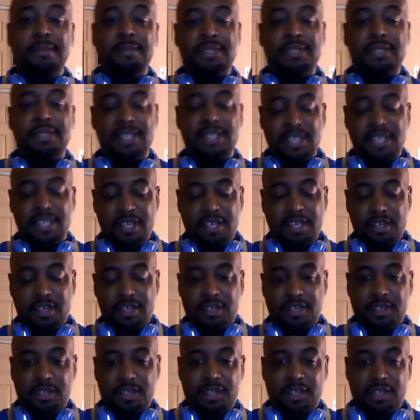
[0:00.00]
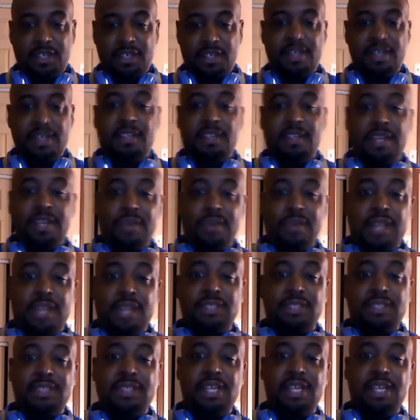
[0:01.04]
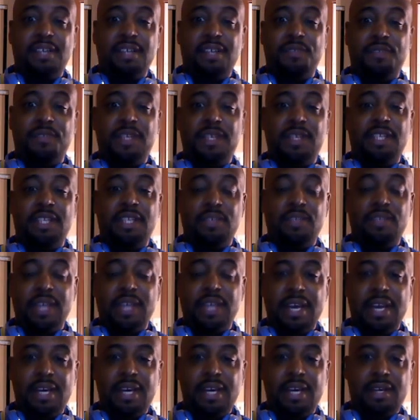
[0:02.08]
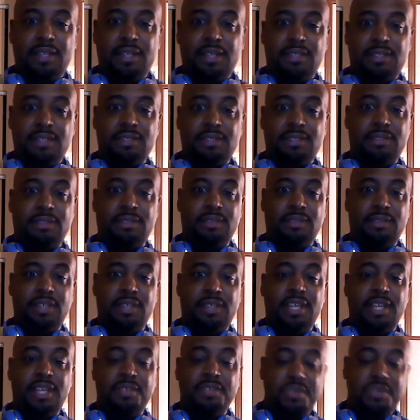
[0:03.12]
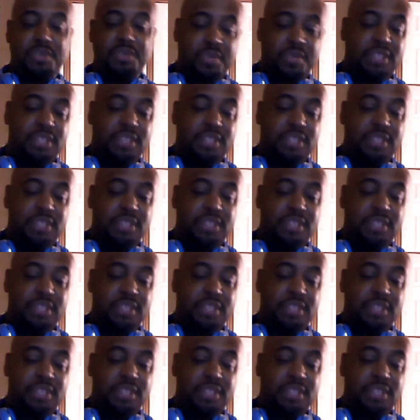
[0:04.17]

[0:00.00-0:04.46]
On to NFL football. Now, yesterday, all the teams